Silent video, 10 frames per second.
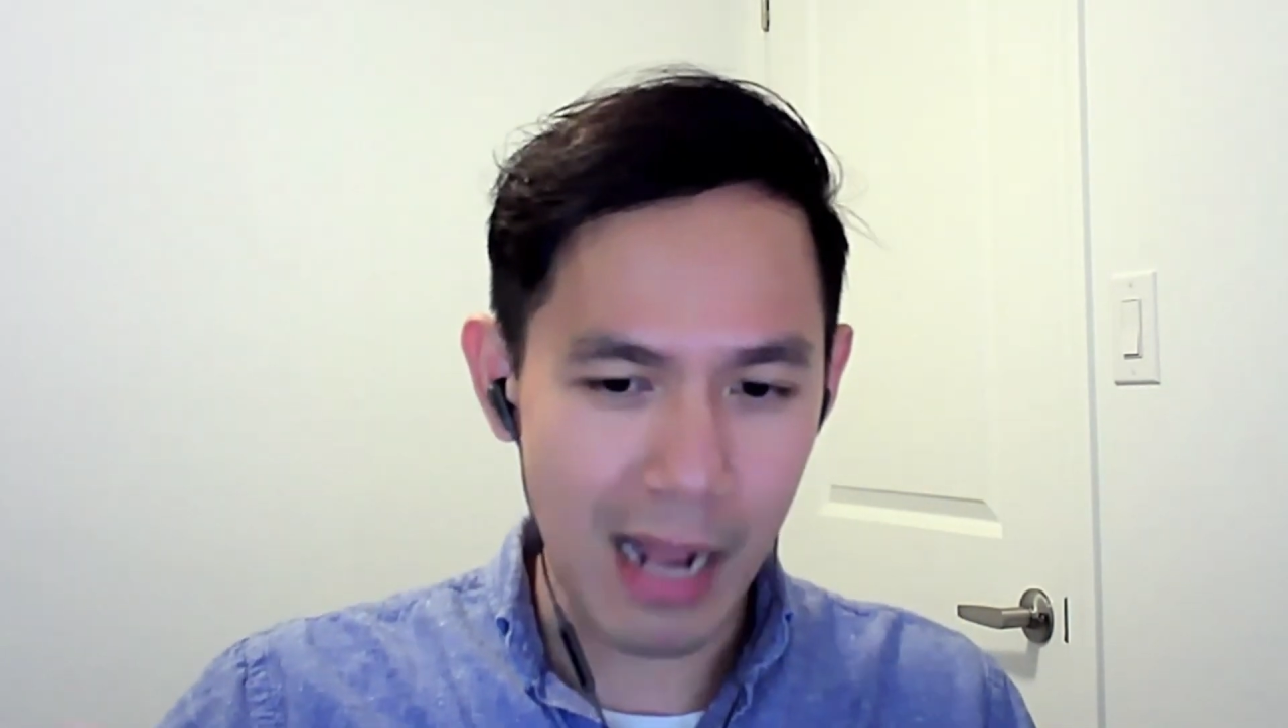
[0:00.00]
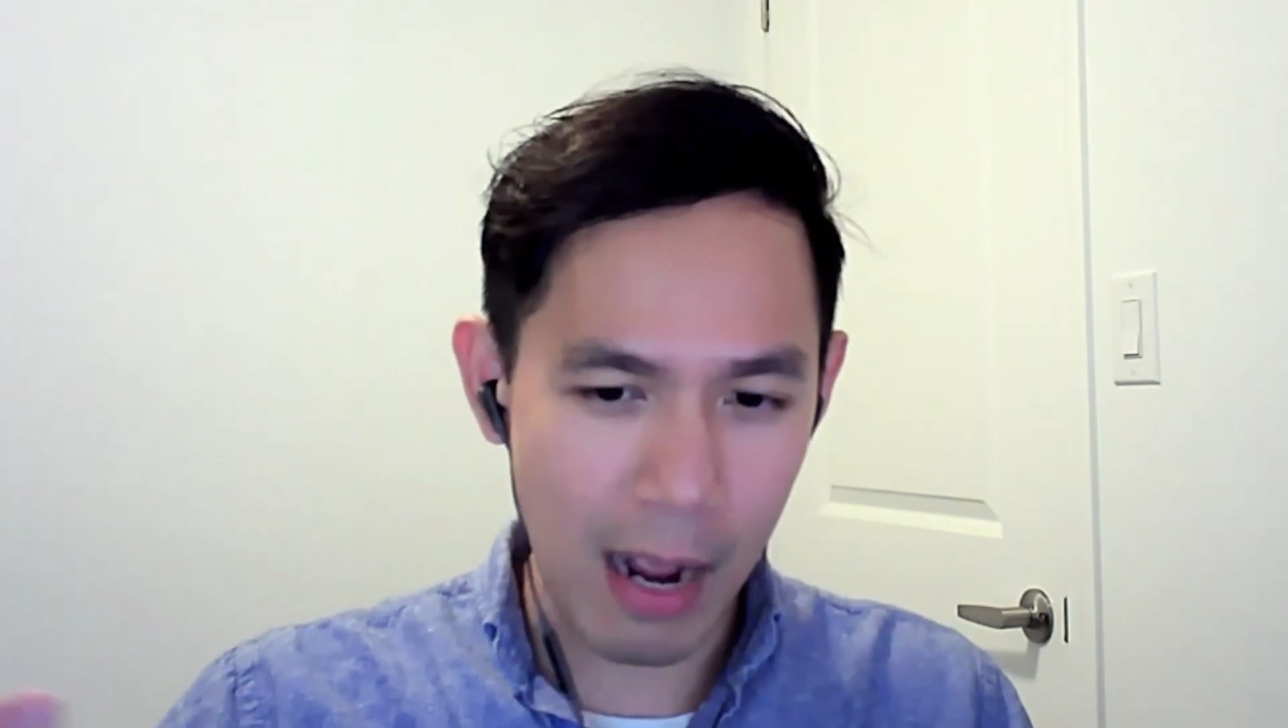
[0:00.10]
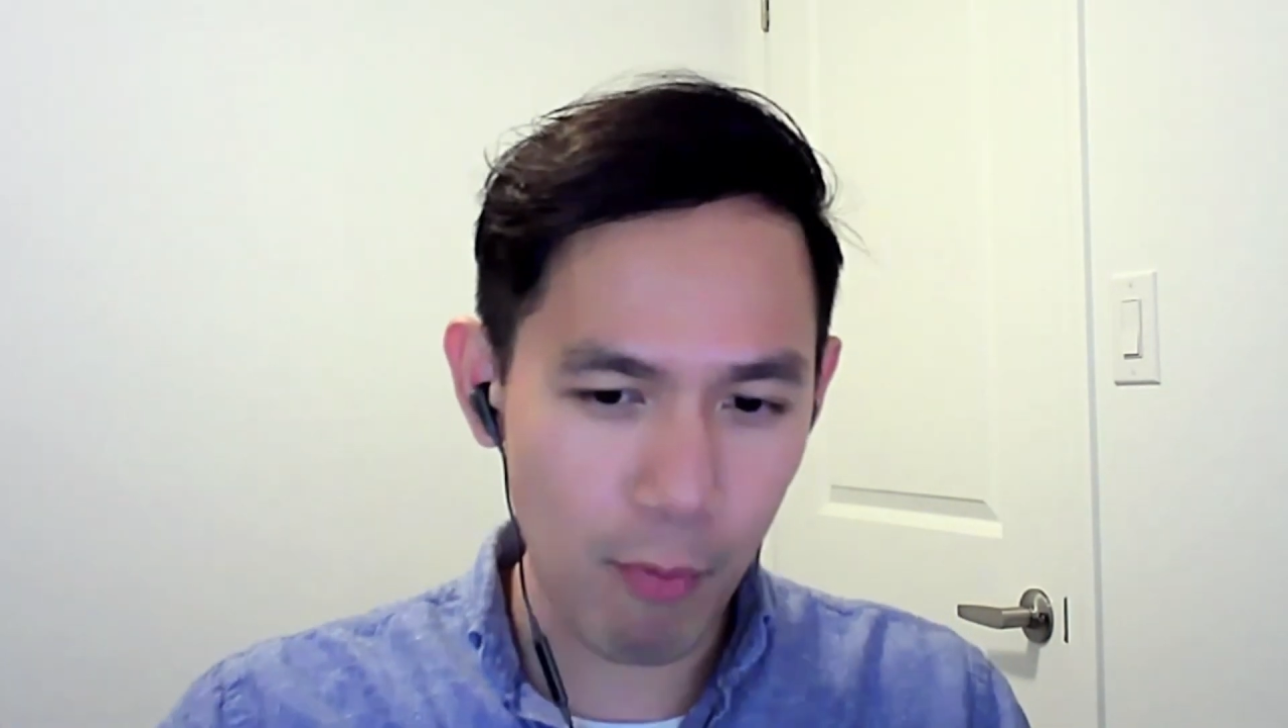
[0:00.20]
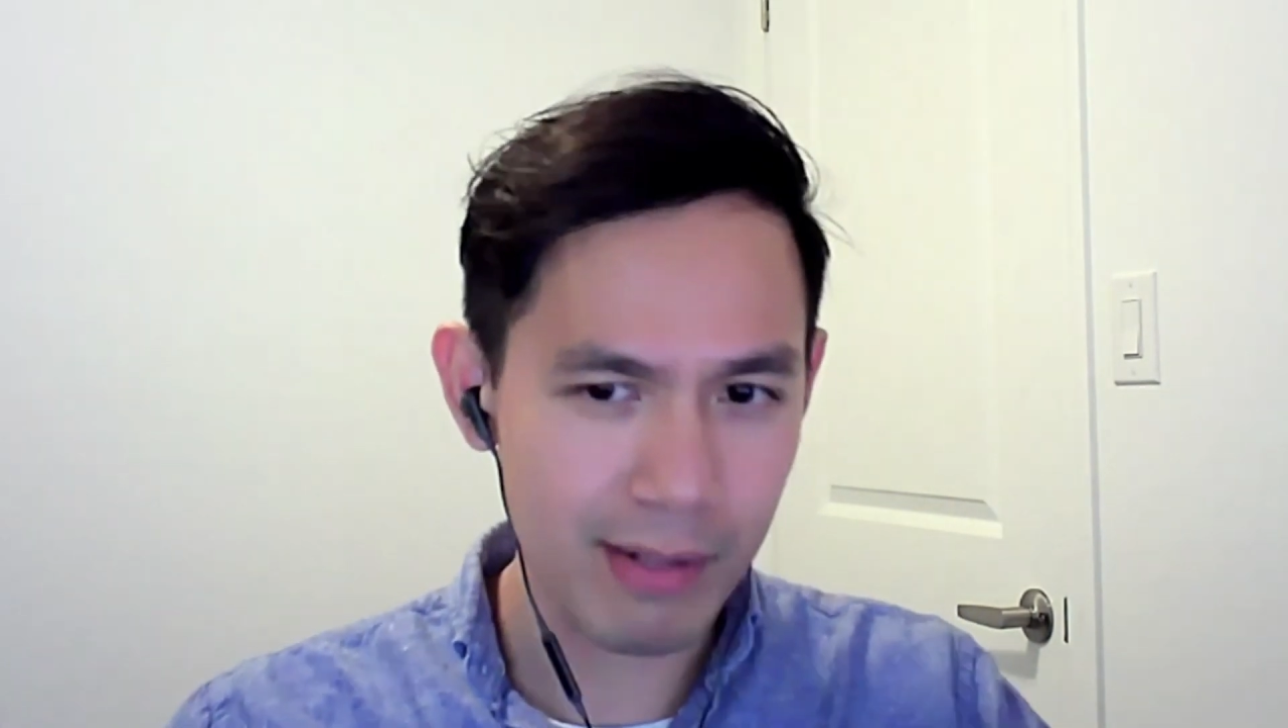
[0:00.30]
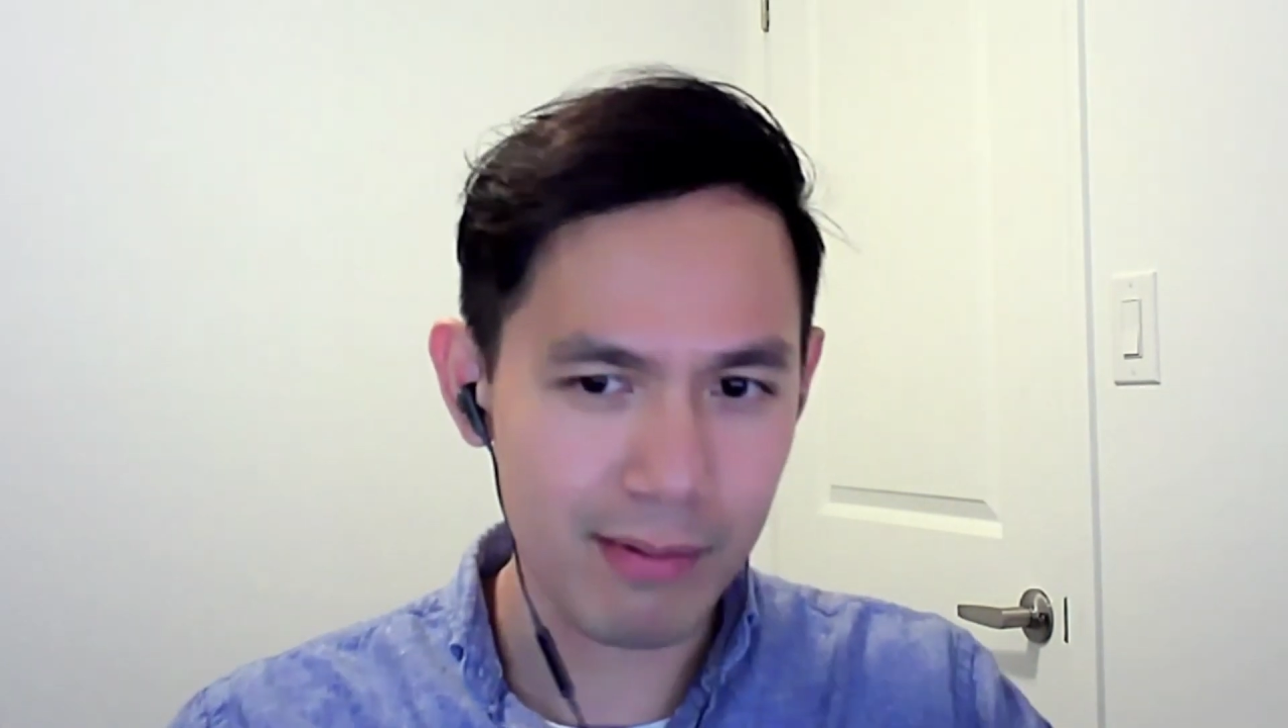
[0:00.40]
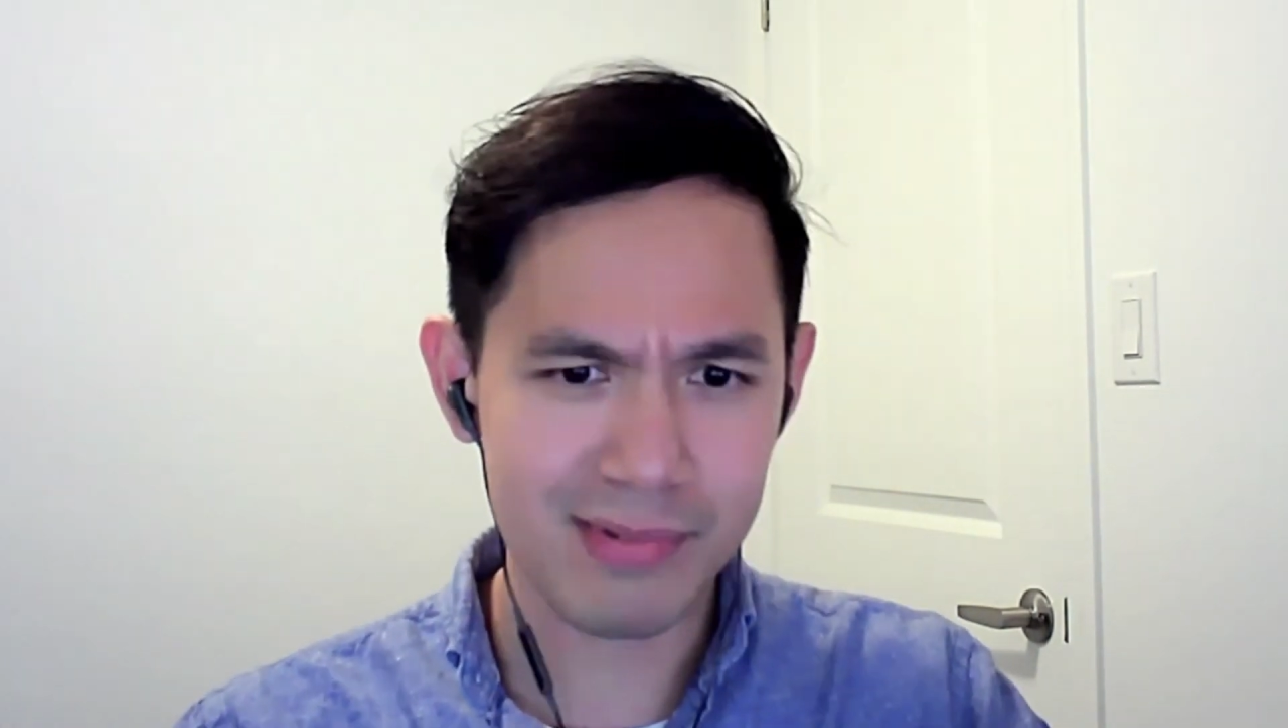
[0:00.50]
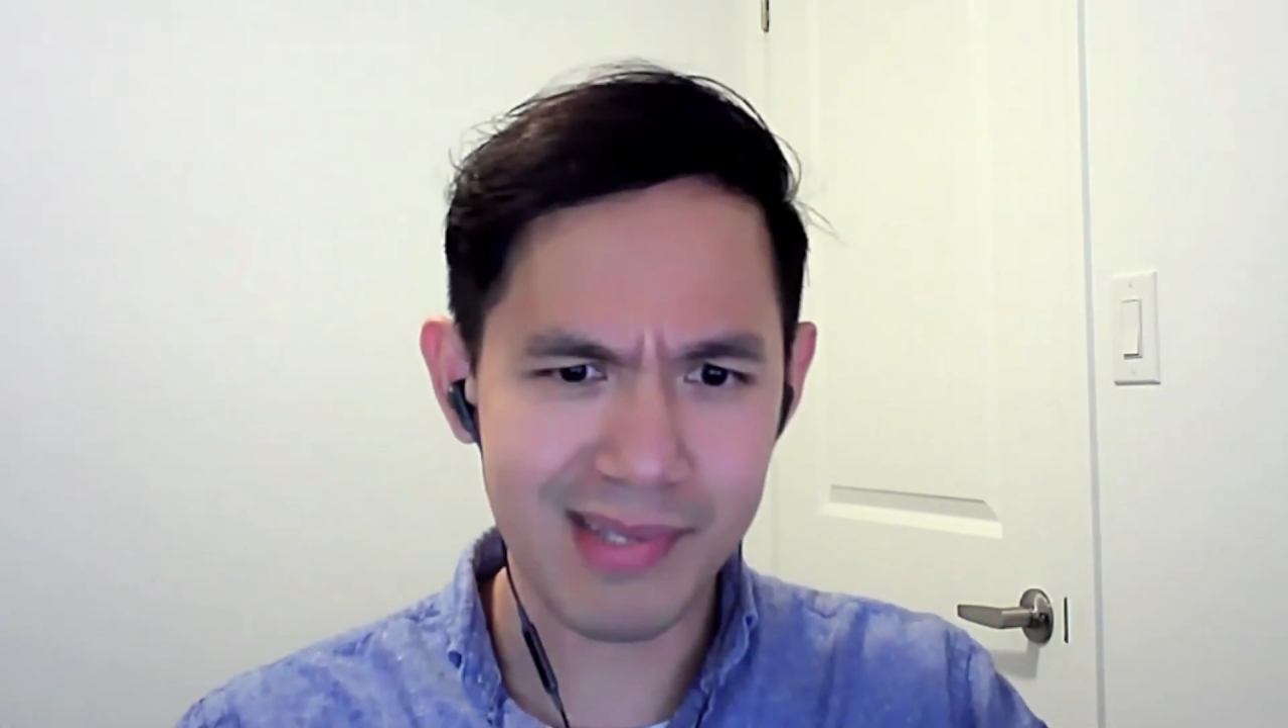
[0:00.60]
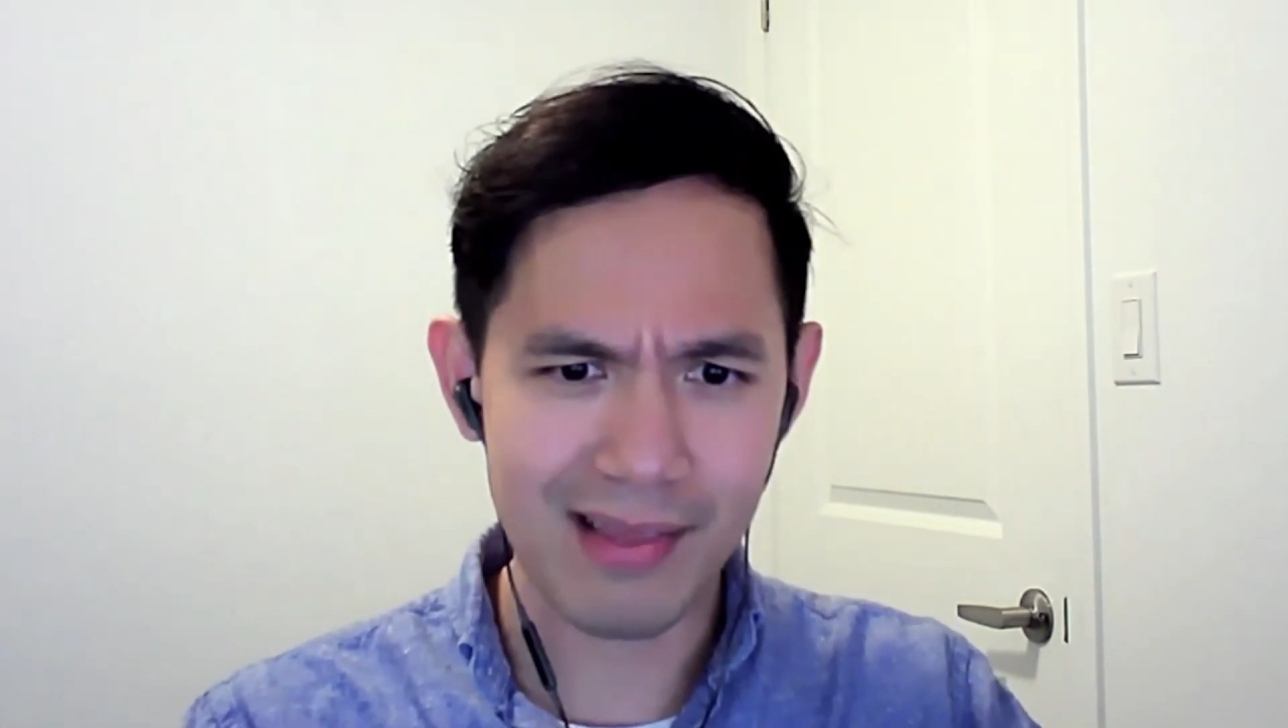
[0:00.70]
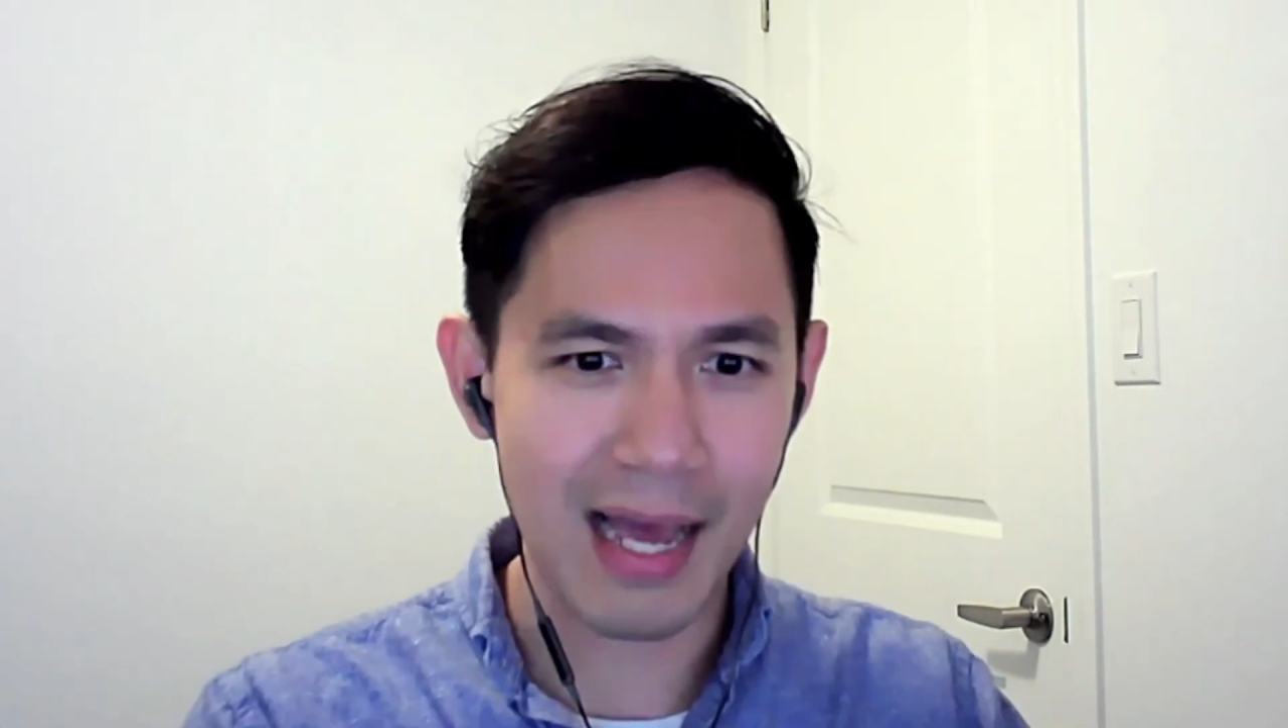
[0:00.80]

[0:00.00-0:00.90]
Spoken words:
I want to take